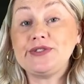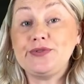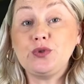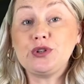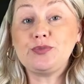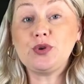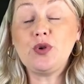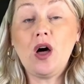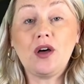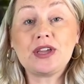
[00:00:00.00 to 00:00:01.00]

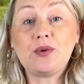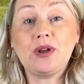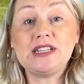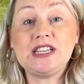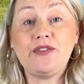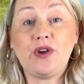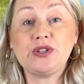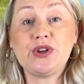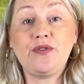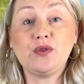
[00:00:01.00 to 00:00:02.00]
affordable, high-quality
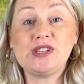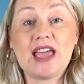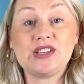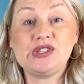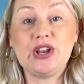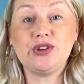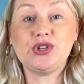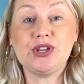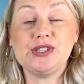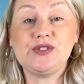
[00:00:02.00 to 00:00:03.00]
photovoltaic
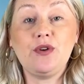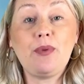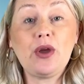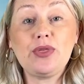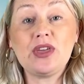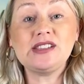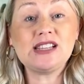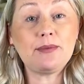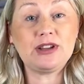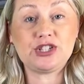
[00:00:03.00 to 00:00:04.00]
solutions for both
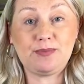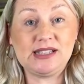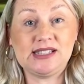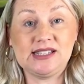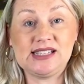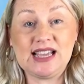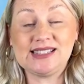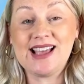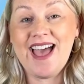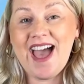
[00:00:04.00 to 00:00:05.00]
established
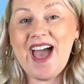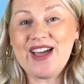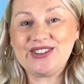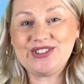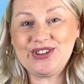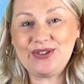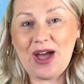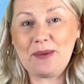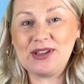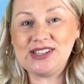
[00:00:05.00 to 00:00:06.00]
businesses and
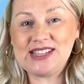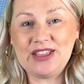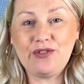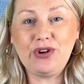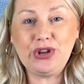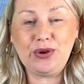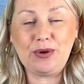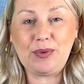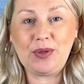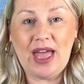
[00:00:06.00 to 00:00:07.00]
newcomers in the
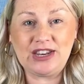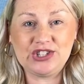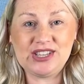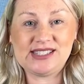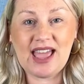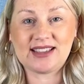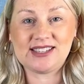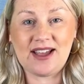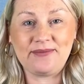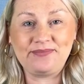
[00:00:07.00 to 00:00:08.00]
renewable energy
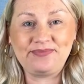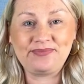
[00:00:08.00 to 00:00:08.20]
sector.